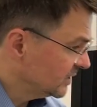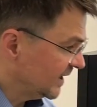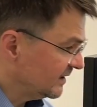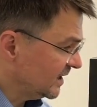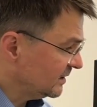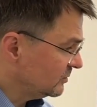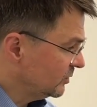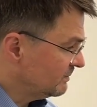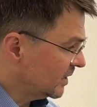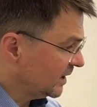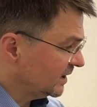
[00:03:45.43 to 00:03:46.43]
like that. We
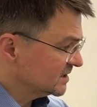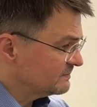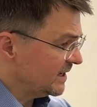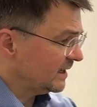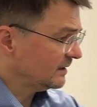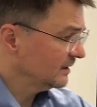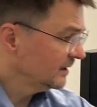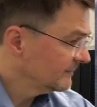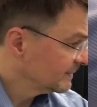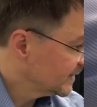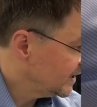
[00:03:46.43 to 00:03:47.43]
mark it as bad,
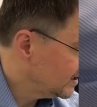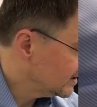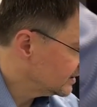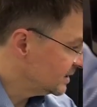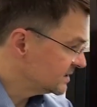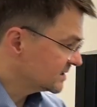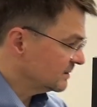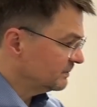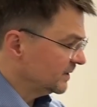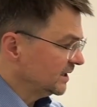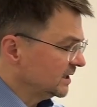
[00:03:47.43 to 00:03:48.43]
and it's
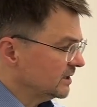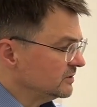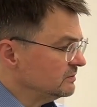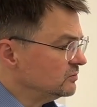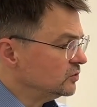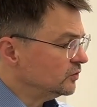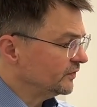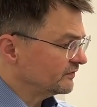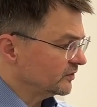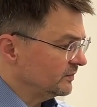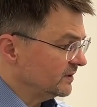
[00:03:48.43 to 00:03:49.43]
completely removed
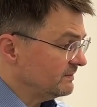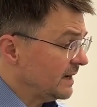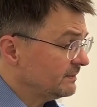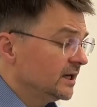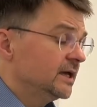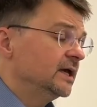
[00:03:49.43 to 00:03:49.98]
from the map,